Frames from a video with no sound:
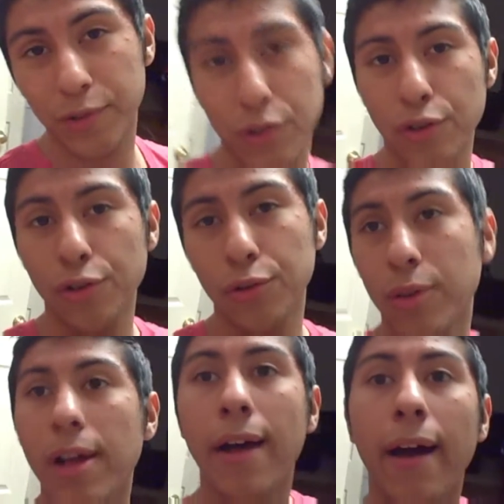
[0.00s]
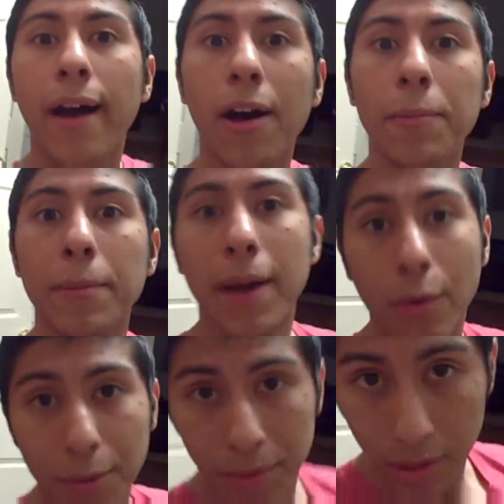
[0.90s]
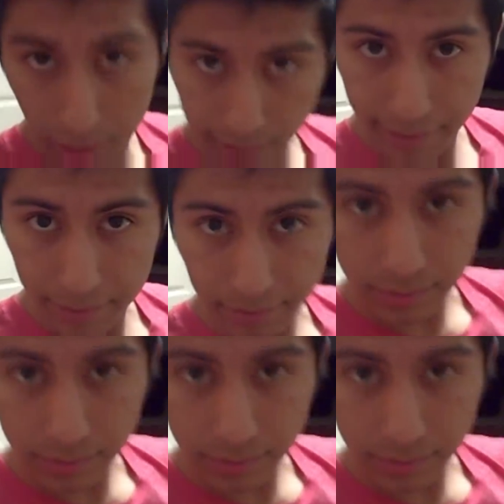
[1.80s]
So I'll be back when I'm done cleaning.